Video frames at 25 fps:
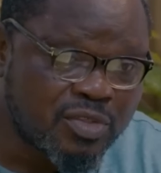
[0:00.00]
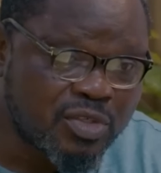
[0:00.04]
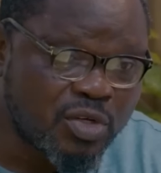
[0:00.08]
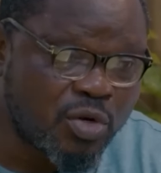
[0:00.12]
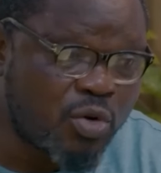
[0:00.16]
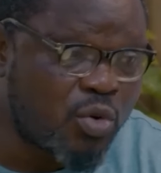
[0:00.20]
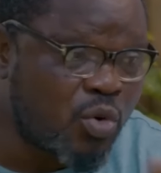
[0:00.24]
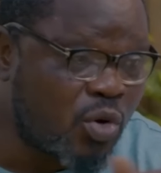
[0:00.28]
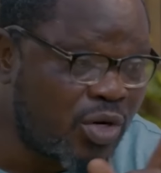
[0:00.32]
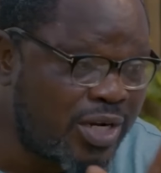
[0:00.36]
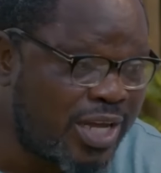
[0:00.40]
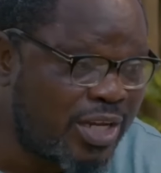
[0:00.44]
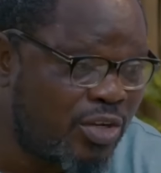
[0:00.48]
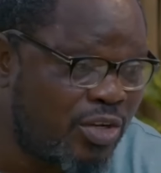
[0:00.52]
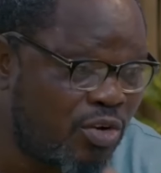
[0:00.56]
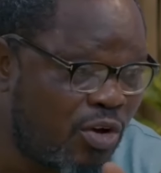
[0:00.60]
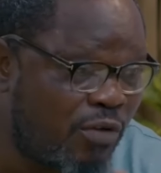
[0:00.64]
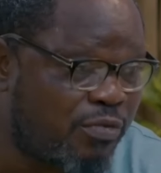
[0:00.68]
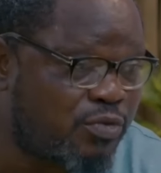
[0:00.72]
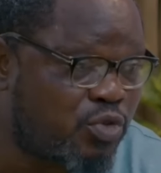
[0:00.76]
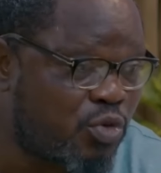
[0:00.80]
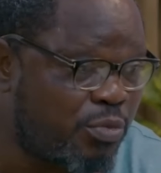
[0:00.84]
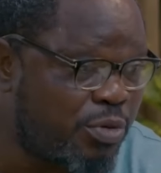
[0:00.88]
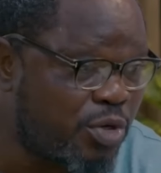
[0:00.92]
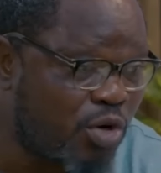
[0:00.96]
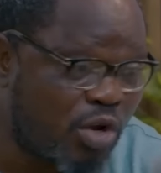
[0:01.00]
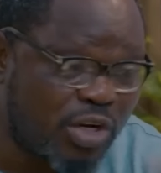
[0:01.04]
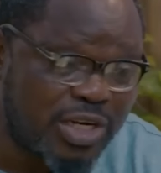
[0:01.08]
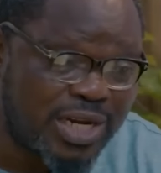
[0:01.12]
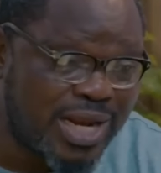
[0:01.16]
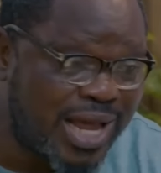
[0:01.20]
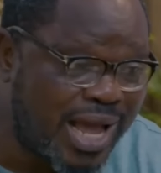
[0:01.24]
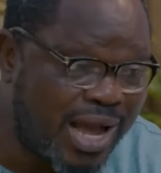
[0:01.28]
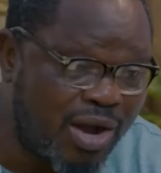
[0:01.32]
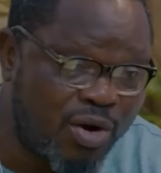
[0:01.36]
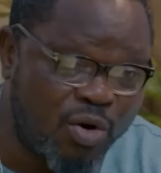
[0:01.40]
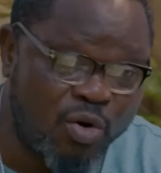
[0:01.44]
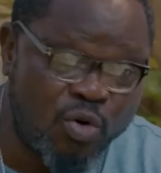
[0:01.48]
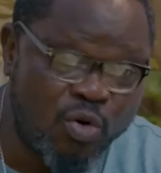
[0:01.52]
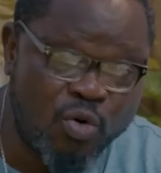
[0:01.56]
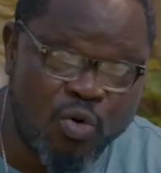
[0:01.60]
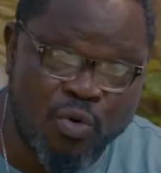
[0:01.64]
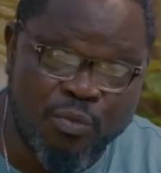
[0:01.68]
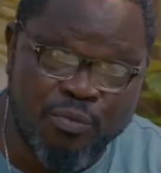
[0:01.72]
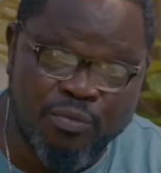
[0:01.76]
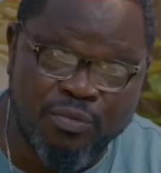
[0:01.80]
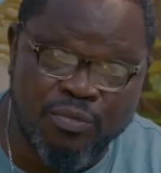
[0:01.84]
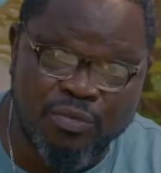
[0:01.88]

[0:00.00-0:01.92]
grown enough to be running her own home.